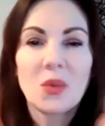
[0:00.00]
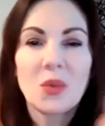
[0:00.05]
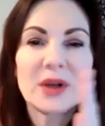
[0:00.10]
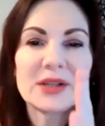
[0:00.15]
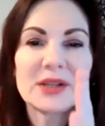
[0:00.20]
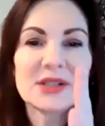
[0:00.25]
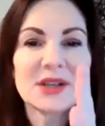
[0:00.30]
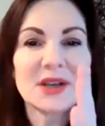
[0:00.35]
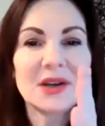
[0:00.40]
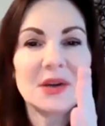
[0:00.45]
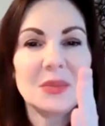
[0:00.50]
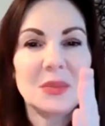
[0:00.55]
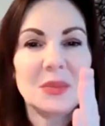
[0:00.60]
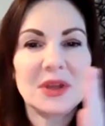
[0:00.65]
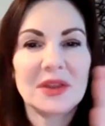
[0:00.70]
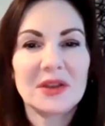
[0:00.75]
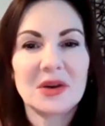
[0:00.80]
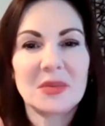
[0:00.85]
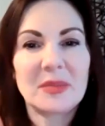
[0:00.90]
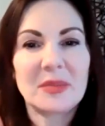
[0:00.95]
what's going to
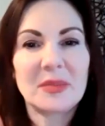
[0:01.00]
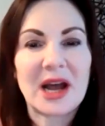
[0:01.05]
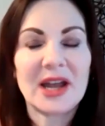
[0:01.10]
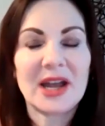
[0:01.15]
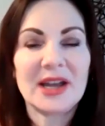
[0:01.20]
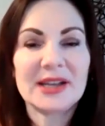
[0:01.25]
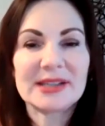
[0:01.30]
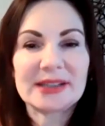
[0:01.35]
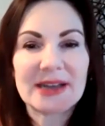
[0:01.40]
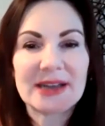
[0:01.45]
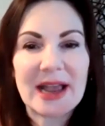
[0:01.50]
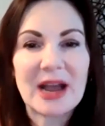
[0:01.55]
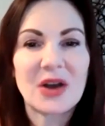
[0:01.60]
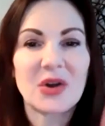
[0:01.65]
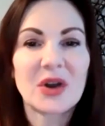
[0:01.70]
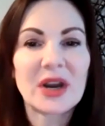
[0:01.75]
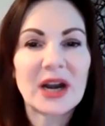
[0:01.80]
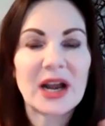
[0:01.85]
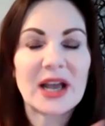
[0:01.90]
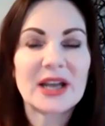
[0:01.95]
be their bias and
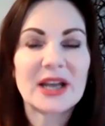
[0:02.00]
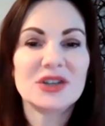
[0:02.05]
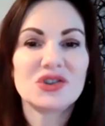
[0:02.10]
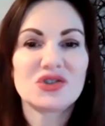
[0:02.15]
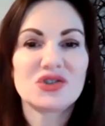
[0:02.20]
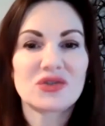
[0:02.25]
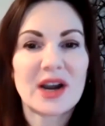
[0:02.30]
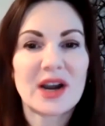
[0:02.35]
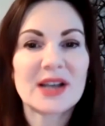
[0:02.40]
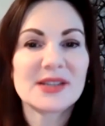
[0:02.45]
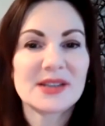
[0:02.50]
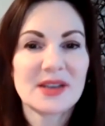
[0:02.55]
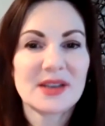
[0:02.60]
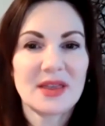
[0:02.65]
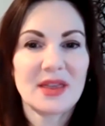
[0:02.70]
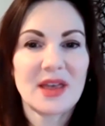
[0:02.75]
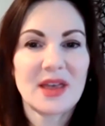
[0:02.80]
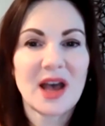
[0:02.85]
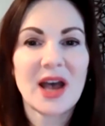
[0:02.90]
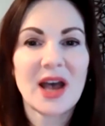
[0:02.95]
how can I address
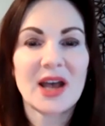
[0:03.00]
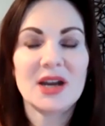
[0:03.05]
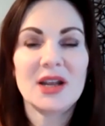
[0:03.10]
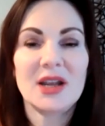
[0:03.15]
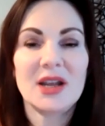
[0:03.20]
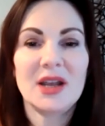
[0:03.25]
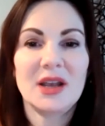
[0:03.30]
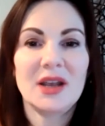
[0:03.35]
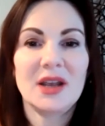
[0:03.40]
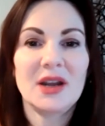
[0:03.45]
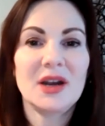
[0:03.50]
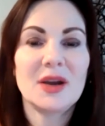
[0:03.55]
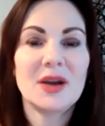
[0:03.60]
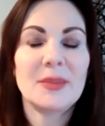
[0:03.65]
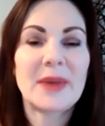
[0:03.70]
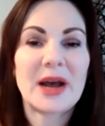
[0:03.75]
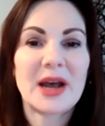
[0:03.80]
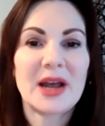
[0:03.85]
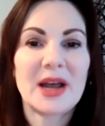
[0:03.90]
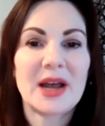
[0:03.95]
that in
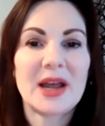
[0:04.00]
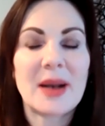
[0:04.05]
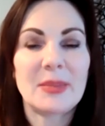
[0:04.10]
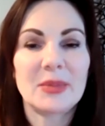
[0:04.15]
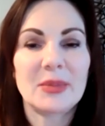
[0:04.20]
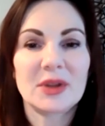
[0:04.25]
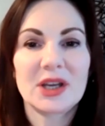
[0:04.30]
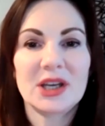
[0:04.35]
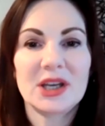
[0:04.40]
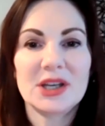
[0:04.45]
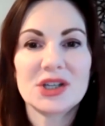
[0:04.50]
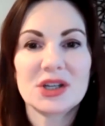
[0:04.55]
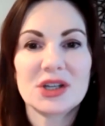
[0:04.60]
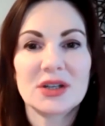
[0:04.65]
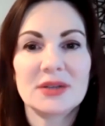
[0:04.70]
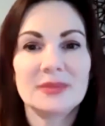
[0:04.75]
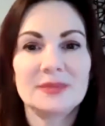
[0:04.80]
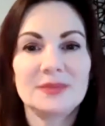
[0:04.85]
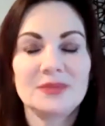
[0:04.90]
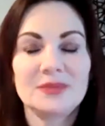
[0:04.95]
my
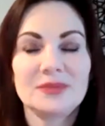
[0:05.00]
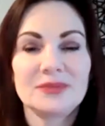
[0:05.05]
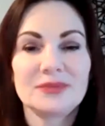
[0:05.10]
application.